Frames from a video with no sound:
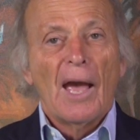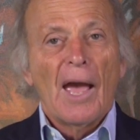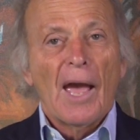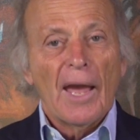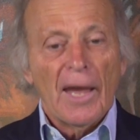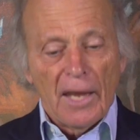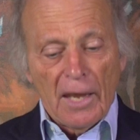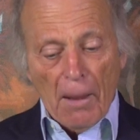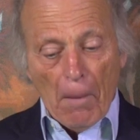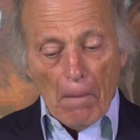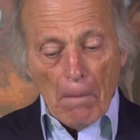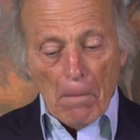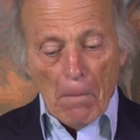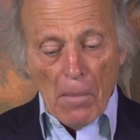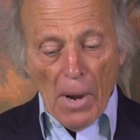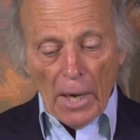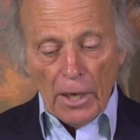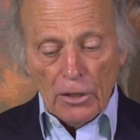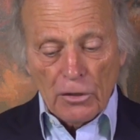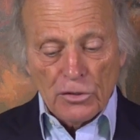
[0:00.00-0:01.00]
hey,
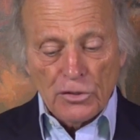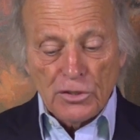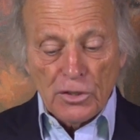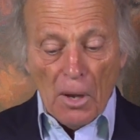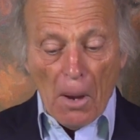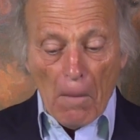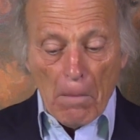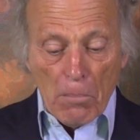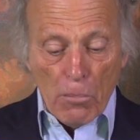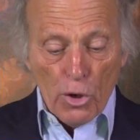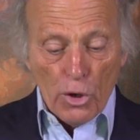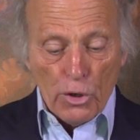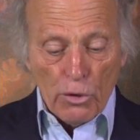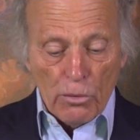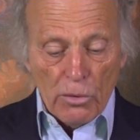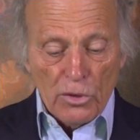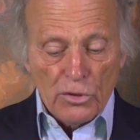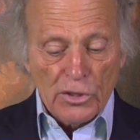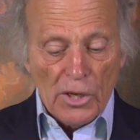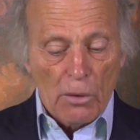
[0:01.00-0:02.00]
muggers,
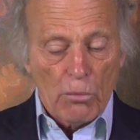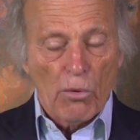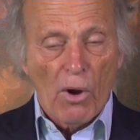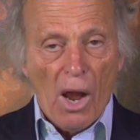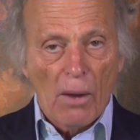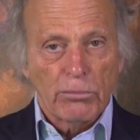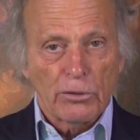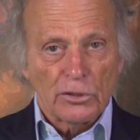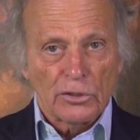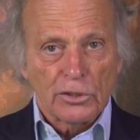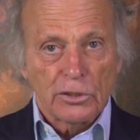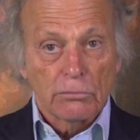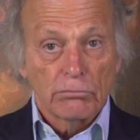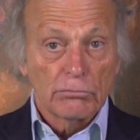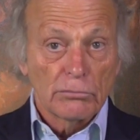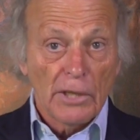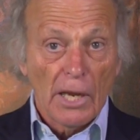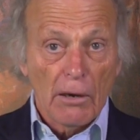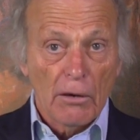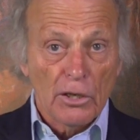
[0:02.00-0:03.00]
murderers, and robbers,
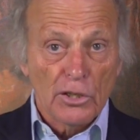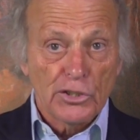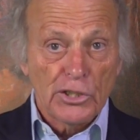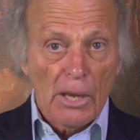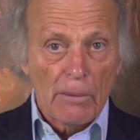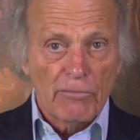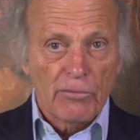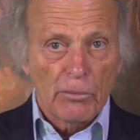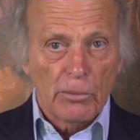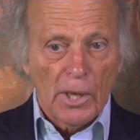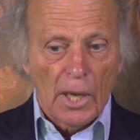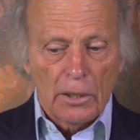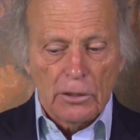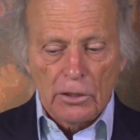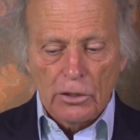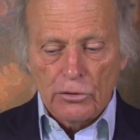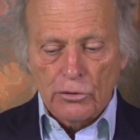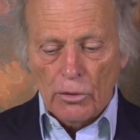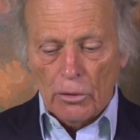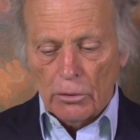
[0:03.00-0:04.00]
they're exempt from
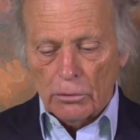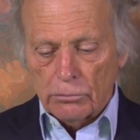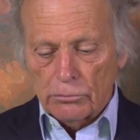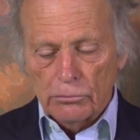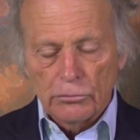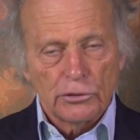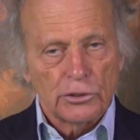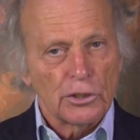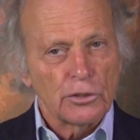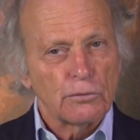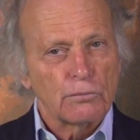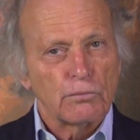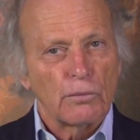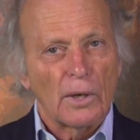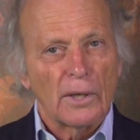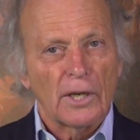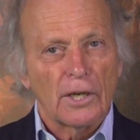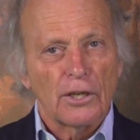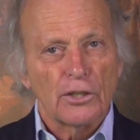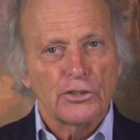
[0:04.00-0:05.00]
gun control. Just
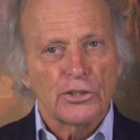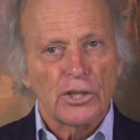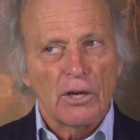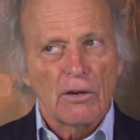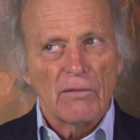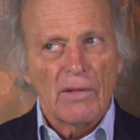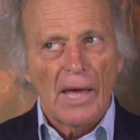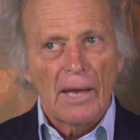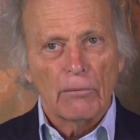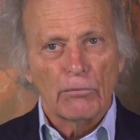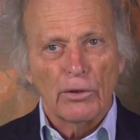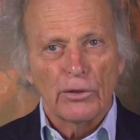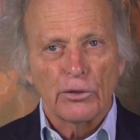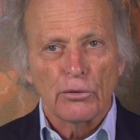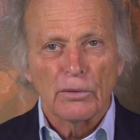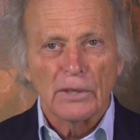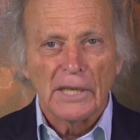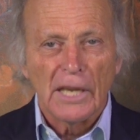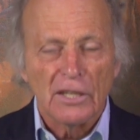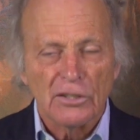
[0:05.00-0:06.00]
wanted to share that with
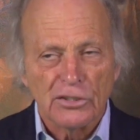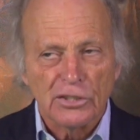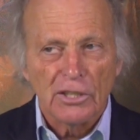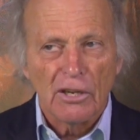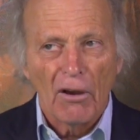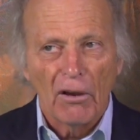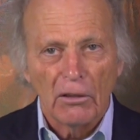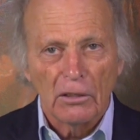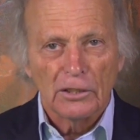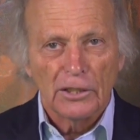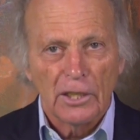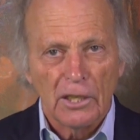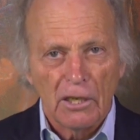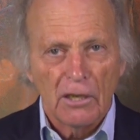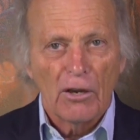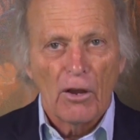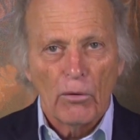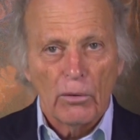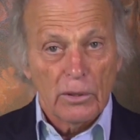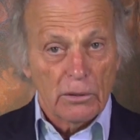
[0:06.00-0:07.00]
you in case you all
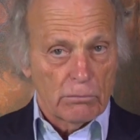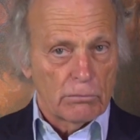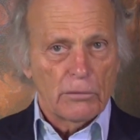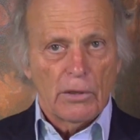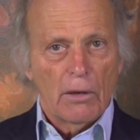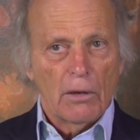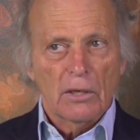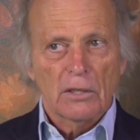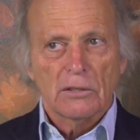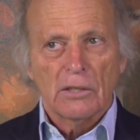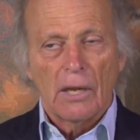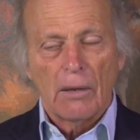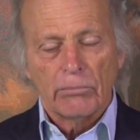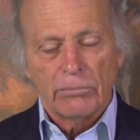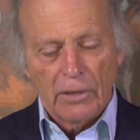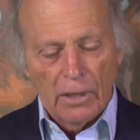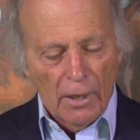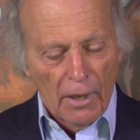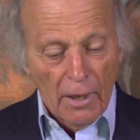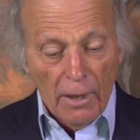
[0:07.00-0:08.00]
didn't know it. They're
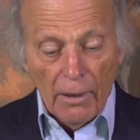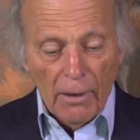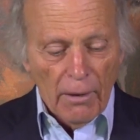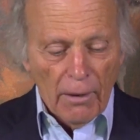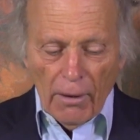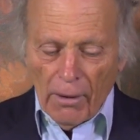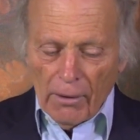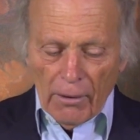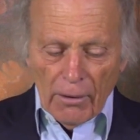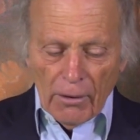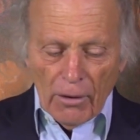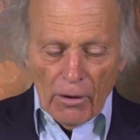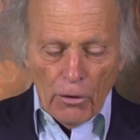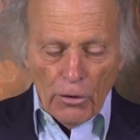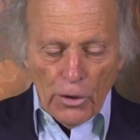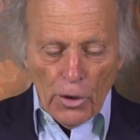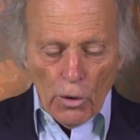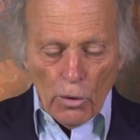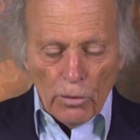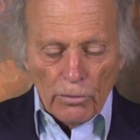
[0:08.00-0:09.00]
exempt.
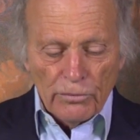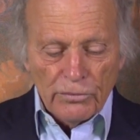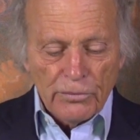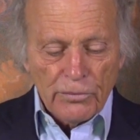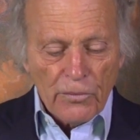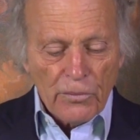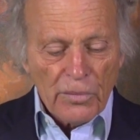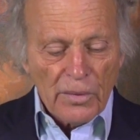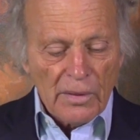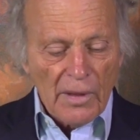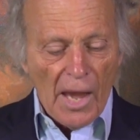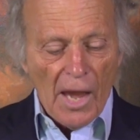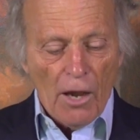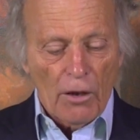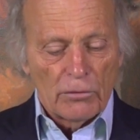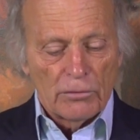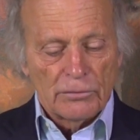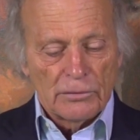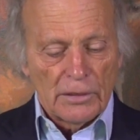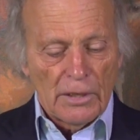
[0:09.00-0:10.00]
Who knew?
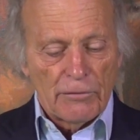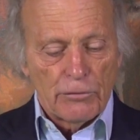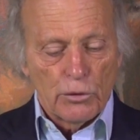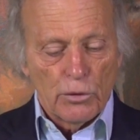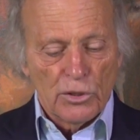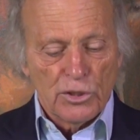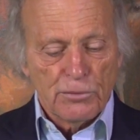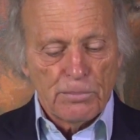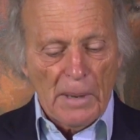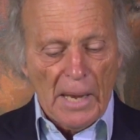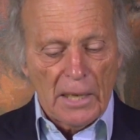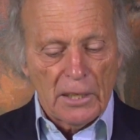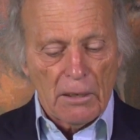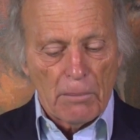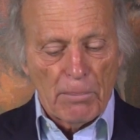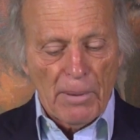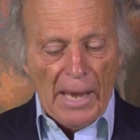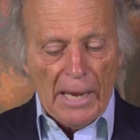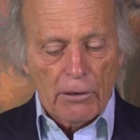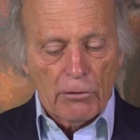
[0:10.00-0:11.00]
Now, if you expand a
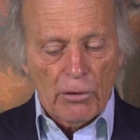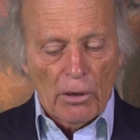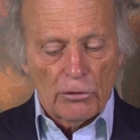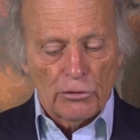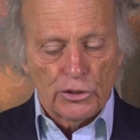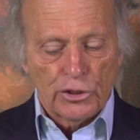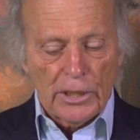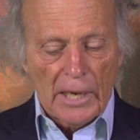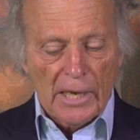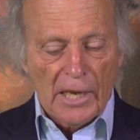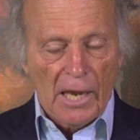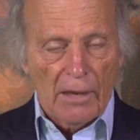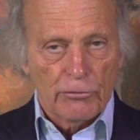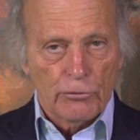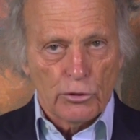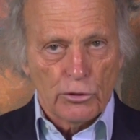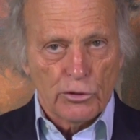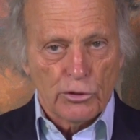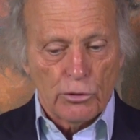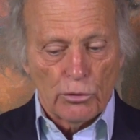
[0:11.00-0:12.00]
background check
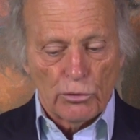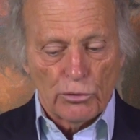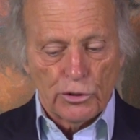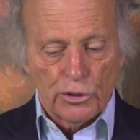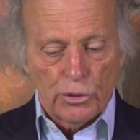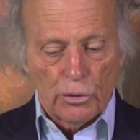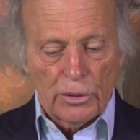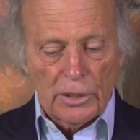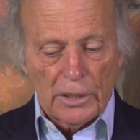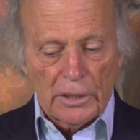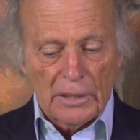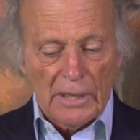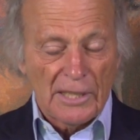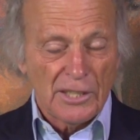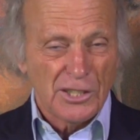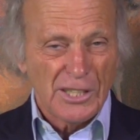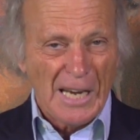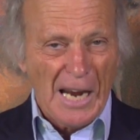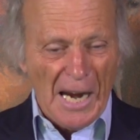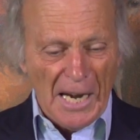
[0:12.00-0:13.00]
after a school shooting,
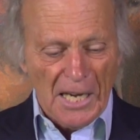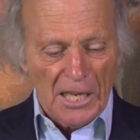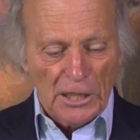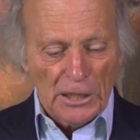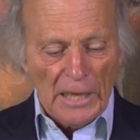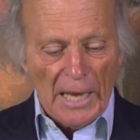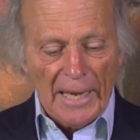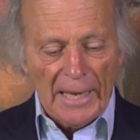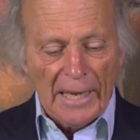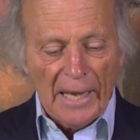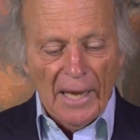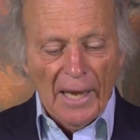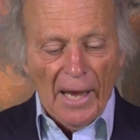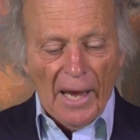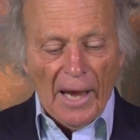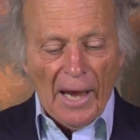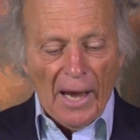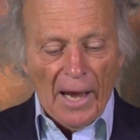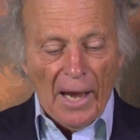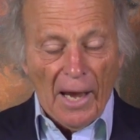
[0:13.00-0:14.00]
that's kind of like,
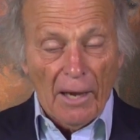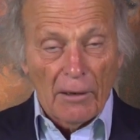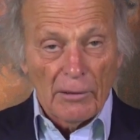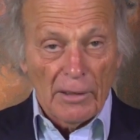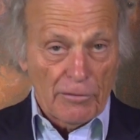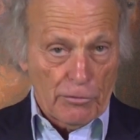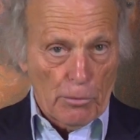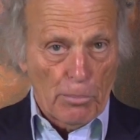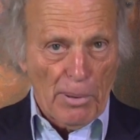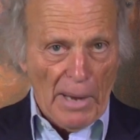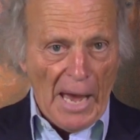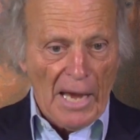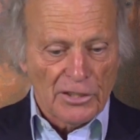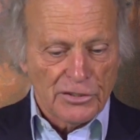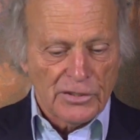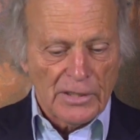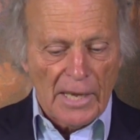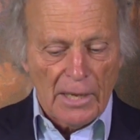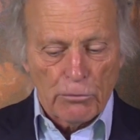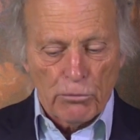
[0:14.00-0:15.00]
if you
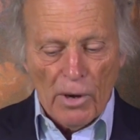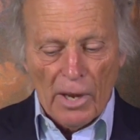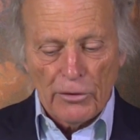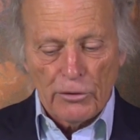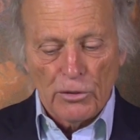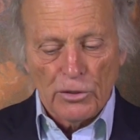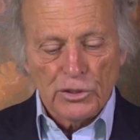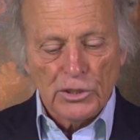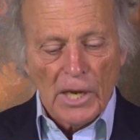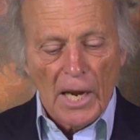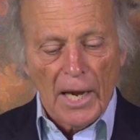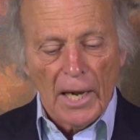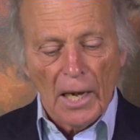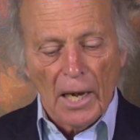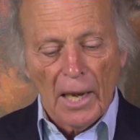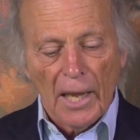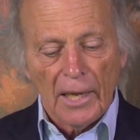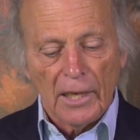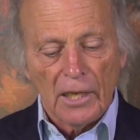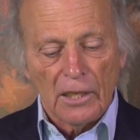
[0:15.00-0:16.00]
pass that rather, it's kind
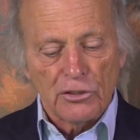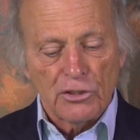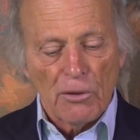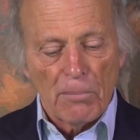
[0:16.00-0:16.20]
of like